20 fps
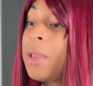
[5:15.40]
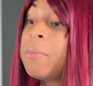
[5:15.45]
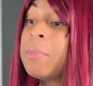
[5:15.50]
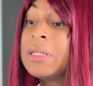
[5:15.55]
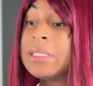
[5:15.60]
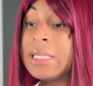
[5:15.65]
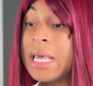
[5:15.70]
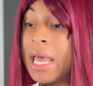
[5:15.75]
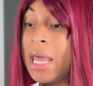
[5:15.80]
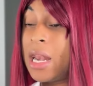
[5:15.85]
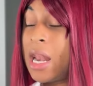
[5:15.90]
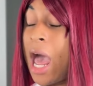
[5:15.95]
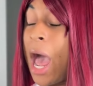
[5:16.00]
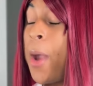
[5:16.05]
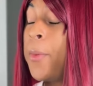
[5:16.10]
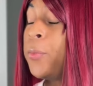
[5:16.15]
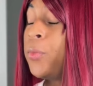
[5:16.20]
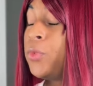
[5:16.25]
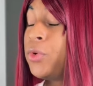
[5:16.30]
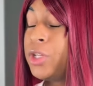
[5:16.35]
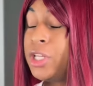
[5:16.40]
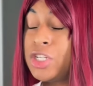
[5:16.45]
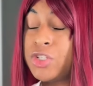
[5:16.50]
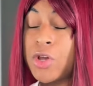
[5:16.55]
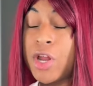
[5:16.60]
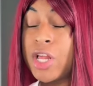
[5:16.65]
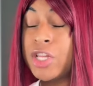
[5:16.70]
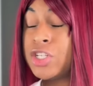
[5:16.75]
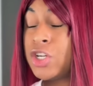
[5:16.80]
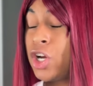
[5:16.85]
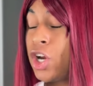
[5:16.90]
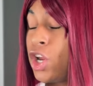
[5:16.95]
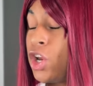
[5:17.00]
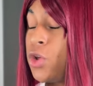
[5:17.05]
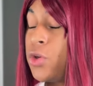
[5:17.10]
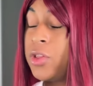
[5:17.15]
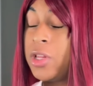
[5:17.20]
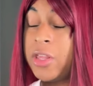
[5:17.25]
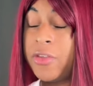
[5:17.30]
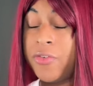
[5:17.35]
Miss Edna, I'm really trying to turn a
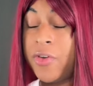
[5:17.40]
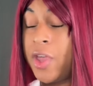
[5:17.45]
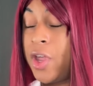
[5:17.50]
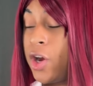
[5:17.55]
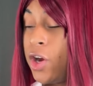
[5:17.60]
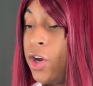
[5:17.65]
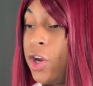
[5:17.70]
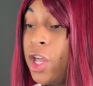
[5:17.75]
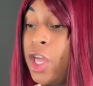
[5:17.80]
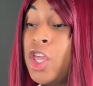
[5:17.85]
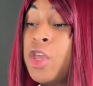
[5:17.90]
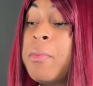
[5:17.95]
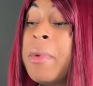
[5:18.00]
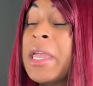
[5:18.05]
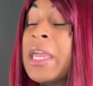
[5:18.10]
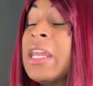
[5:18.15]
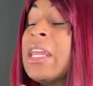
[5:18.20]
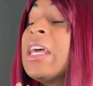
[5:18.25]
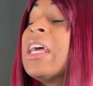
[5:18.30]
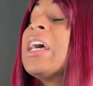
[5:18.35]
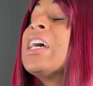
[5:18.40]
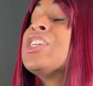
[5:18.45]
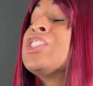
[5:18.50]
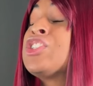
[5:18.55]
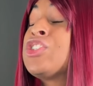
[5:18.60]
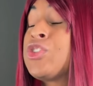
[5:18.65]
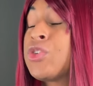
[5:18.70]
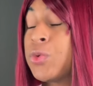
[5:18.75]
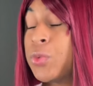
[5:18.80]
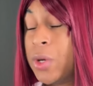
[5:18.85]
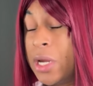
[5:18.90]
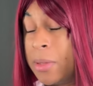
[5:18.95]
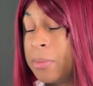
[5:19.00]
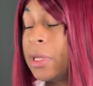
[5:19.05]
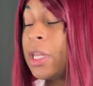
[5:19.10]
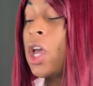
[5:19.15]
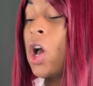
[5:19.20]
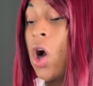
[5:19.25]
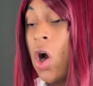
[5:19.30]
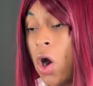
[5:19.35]
new leaf here. You're making it
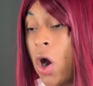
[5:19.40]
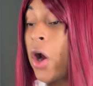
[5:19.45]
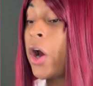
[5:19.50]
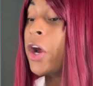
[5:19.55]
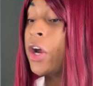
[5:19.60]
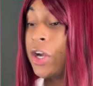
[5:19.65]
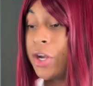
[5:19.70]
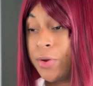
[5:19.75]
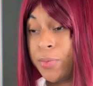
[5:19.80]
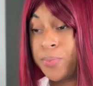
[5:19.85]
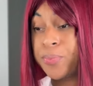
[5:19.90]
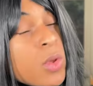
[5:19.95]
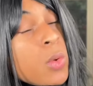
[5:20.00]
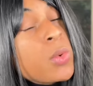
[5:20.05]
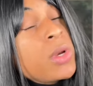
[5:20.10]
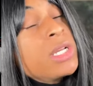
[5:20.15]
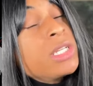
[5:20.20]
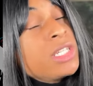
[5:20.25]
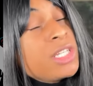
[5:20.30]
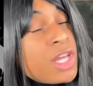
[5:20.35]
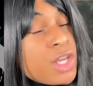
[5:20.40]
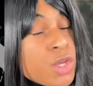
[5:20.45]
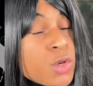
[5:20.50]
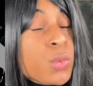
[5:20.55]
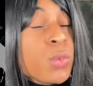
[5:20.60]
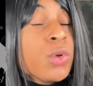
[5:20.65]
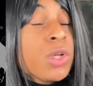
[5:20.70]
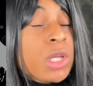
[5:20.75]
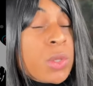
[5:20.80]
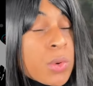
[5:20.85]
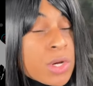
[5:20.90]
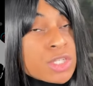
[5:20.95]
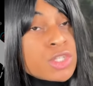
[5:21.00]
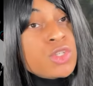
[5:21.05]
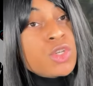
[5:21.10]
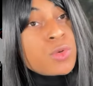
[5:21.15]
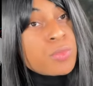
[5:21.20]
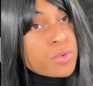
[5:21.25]
extremely hard. What is it that you really want to do,